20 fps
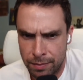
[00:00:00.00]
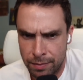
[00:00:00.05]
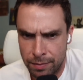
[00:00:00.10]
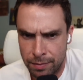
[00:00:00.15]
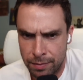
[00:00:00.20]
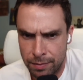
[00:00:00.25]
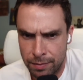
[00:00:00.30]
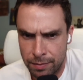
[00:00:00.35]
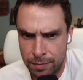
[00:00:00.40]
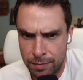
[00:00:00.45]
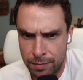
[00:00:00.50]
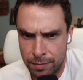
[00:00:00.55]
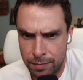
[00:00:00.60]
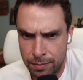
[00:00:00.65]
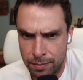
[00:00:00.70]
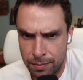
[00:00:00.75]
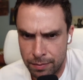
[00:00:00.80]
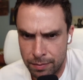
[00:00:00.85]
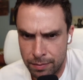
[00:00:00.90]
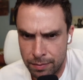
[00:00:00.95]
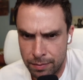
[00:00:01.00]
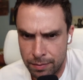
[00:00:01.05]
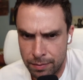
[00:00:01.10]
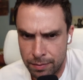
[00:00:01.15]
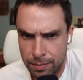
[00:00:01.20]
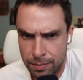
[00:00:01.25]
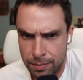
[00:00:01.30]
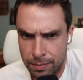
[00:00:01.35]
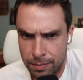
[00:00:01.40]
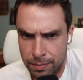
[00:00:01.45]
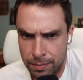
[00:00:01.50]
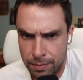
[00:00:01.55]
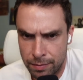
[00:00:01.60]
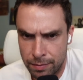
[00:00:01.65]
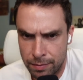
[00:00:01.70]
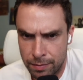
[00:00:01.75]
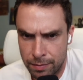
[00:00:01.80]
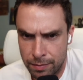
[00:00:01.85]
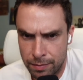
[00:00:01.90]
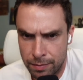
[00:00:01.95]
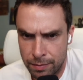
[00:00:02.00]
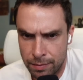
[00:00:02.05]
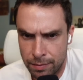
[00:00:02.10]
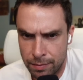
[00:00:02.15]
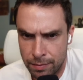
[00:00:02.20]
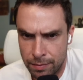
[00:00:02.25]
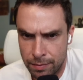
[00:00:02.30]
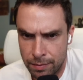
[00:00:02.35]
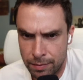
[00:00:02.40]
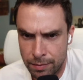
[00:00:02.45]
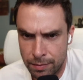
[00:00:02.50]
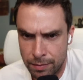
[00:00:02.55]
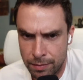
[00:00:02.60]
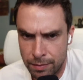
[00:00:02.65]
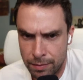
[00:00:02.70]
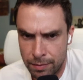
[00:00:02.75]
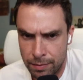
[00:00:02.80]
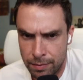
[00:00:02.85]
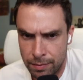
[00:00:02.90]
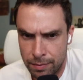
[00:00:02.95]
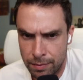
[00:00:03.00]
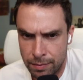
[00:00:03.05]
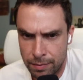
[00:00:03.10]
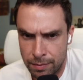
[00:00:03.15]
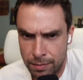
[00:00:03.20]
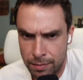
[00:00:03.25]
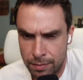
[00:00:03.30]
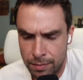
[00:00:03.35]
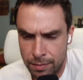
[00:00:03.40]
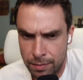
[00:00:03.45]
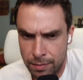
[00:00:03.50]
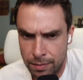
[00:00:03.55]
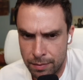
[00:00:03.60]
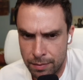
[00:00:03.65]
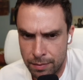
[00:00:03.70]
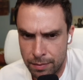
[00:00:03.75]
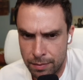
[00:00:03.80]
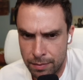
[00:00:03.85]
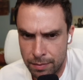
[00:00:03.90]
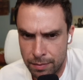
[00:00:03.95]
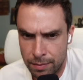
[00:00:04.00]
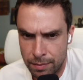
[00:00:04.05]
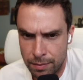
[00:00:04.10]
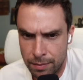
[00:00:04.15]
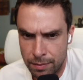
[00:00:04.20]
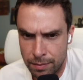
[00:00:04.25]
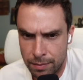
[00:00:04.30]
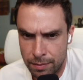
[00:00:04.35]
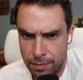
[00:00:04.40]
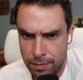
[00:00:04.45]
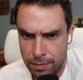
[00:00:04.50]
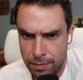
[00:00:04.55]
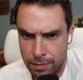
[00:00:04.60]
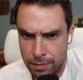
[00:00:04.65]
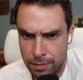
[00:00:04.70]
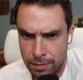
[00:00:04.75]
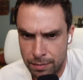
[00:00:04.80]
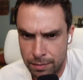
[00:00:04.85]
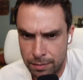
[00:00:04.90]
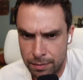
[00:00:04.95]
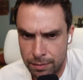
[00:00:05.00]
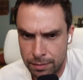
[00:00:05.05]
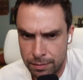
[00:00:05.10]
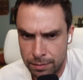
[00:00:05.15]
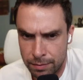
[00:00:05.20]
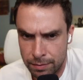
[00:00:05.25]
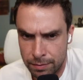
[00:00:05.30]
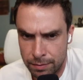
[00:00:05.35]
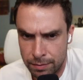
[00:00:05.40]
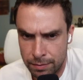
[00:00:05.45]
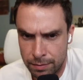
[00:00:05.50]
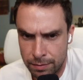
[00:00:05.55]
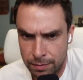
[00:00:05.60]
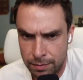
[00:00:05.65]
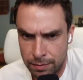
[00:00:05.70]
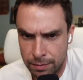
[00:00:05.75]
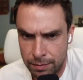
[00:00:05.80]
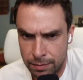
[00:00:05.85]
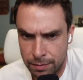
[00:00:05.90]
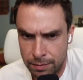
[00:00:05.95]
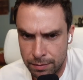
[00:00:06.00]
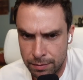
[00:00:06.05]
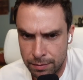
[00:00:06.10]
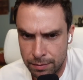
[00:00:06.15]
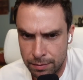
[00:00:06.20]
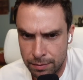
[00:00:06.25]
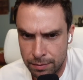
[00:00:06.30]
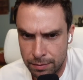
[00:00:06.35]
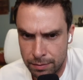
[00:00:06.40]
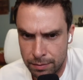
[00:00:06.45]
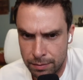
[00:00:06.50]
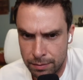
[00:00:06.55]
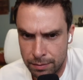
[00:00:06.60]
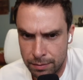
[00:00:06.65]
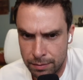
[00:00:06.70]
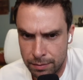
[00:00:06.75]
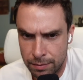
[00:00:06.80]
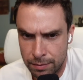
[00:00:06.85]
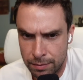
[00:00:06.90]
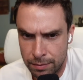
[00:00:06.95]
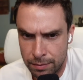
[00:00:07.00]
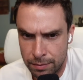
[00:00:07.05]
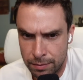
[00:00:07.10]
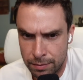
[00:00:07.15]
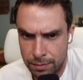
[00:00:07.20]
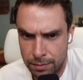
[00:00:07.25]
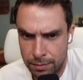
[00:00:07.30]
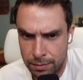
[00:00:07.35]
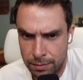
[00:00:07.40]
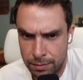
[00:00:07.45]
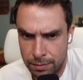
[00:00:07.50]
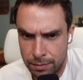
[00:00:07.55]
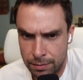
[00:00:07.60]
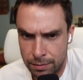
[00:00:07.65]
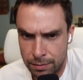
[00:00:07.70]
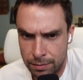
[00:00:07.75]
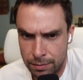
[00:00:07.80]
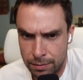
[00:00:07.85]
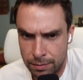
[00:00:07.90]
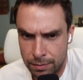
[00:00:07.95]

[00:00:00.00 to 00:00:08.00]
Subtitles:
(not speaking)